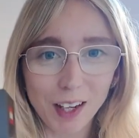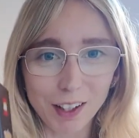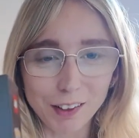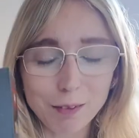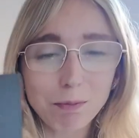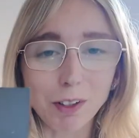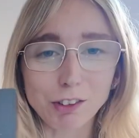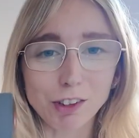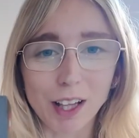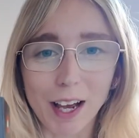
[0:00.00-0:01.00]
I got the
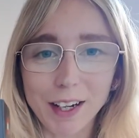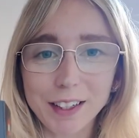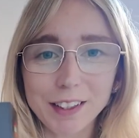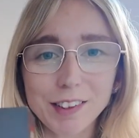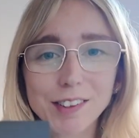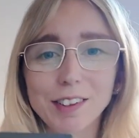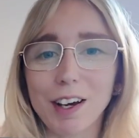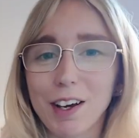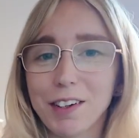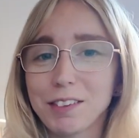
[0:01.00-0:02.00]
Munchlax.
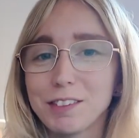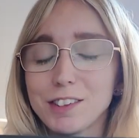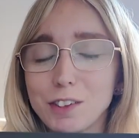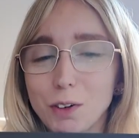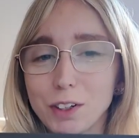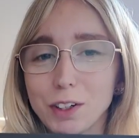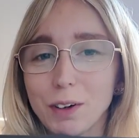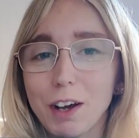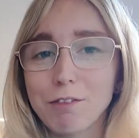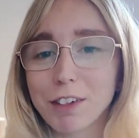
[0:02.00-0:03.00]
So cute.
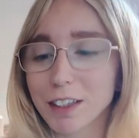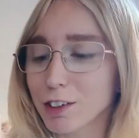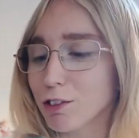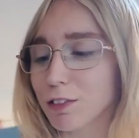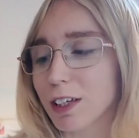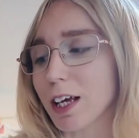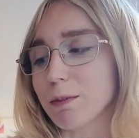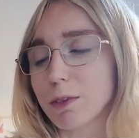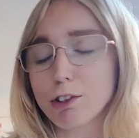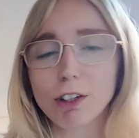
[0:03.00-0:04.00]
I really do feel
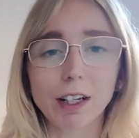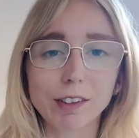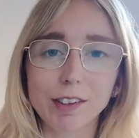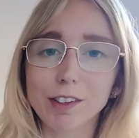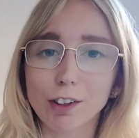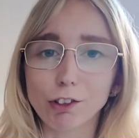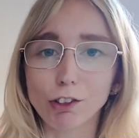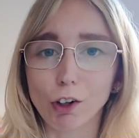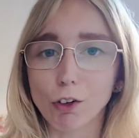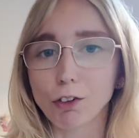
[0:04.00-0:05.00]
like Munchlax is such
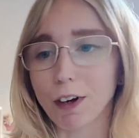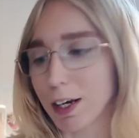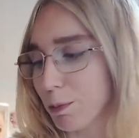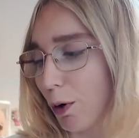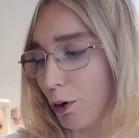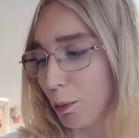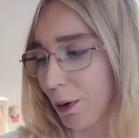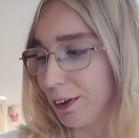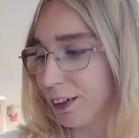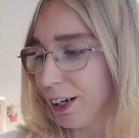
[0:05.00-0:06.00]
an underrated
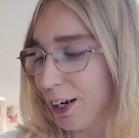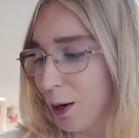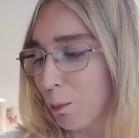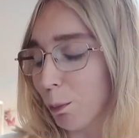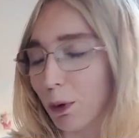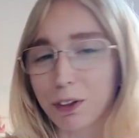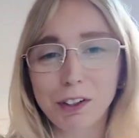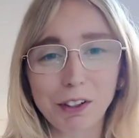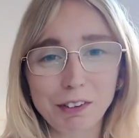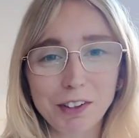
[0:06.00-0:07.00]
Pokemon, but
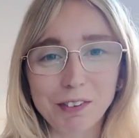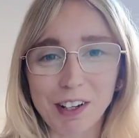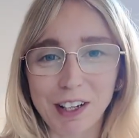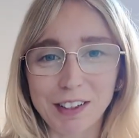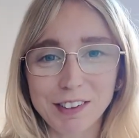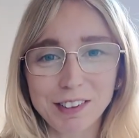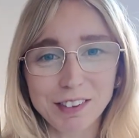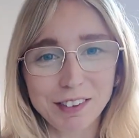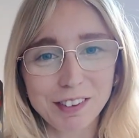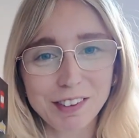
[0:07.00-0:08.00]
look at how cute it is.
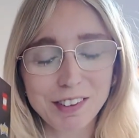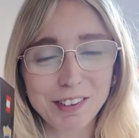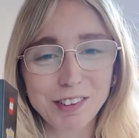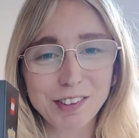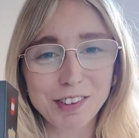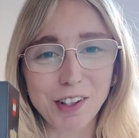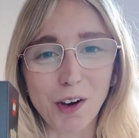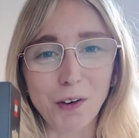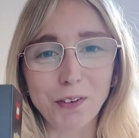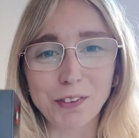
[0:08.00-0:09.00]

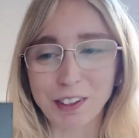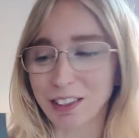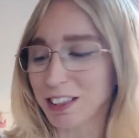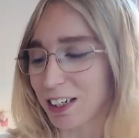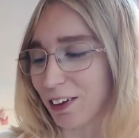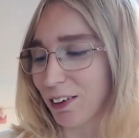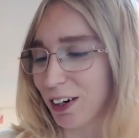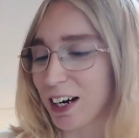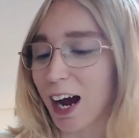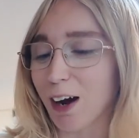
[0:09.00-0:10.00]
So really cute.
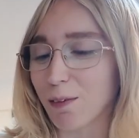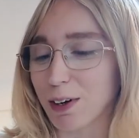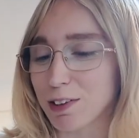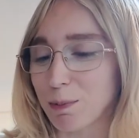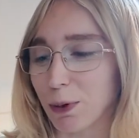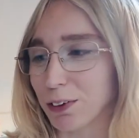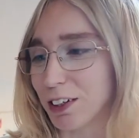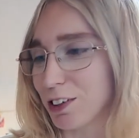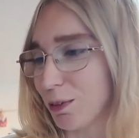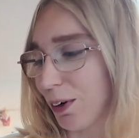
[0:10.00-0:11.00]
I can't wait to build
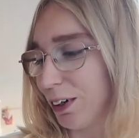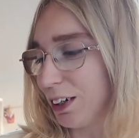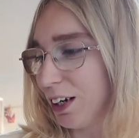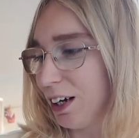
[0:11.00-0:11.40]
this one.